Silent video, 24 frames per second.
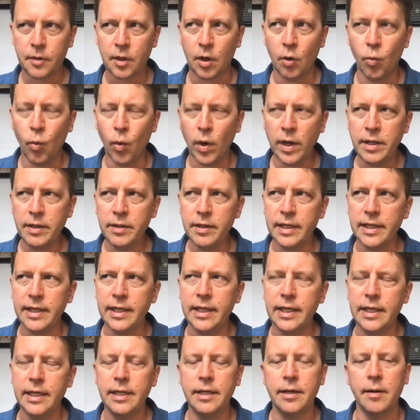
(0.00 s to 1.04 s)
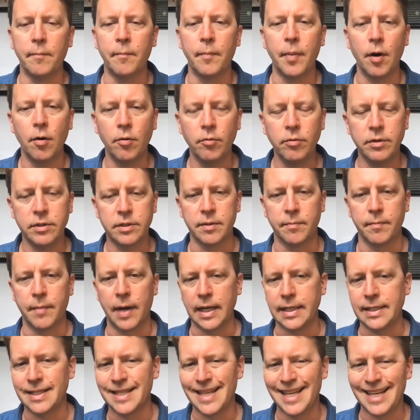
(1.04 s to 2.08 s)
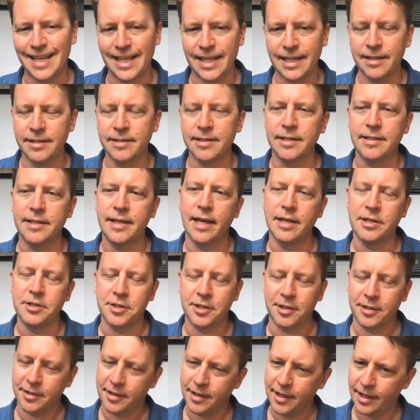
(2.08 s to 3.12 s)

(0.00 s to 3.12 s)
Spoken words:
one of the key components of mindset is attention,